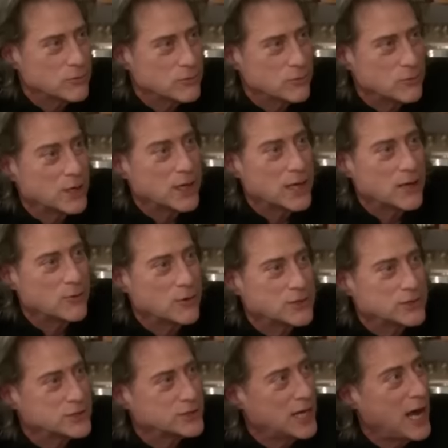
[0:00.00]

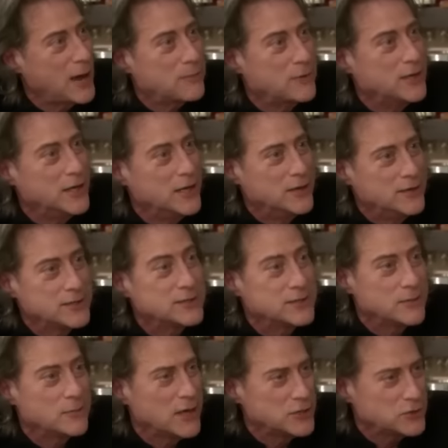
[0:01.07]
What just happened here?
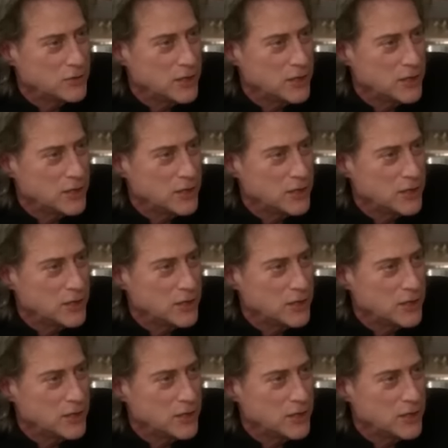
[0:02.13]
Am I